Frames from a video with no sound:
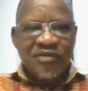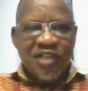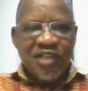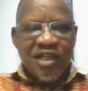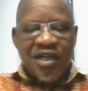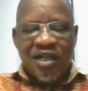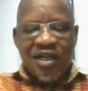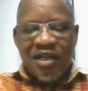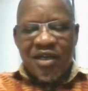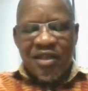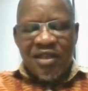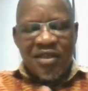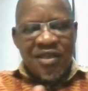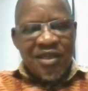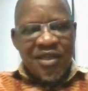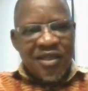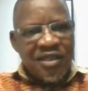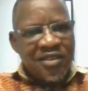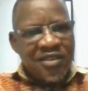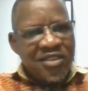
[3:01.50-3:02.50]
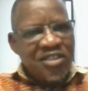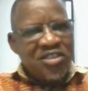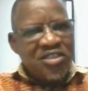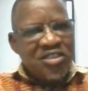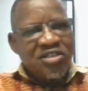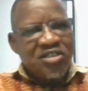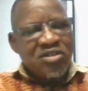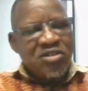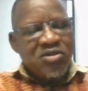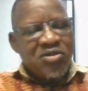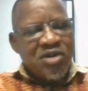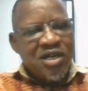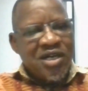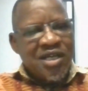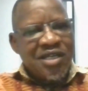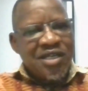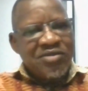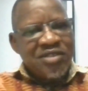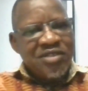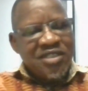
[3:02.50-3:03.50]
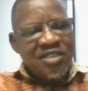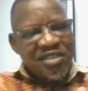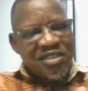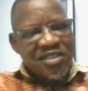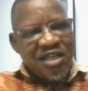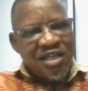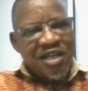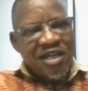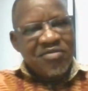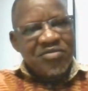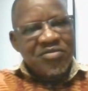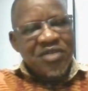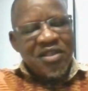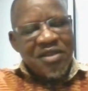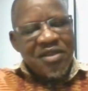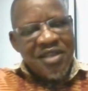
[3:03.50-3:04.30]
Uh, the digital world which has come,